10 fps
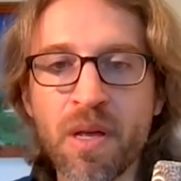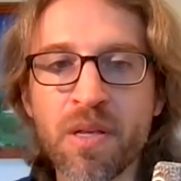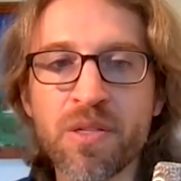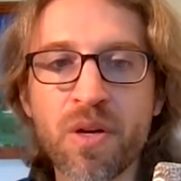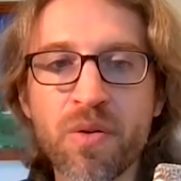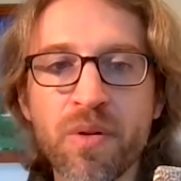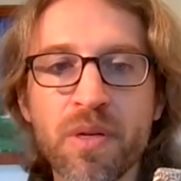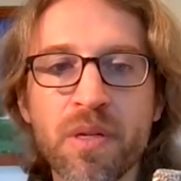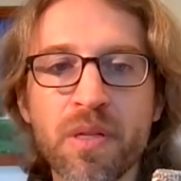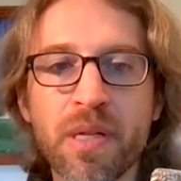So
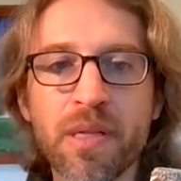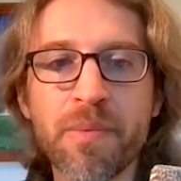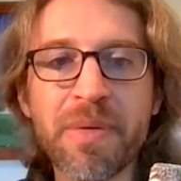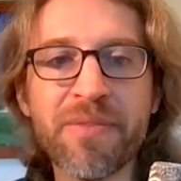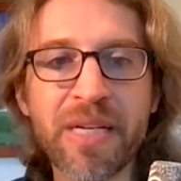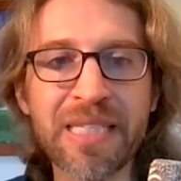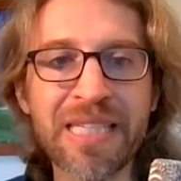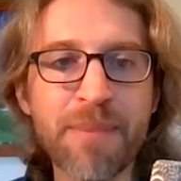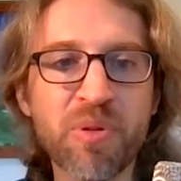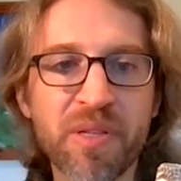let me give an
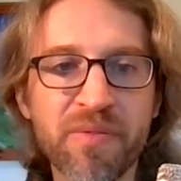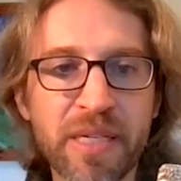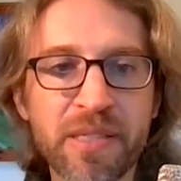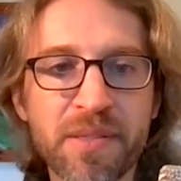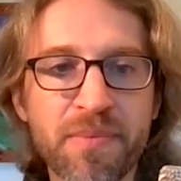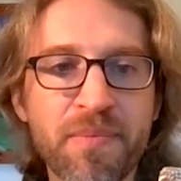example of this.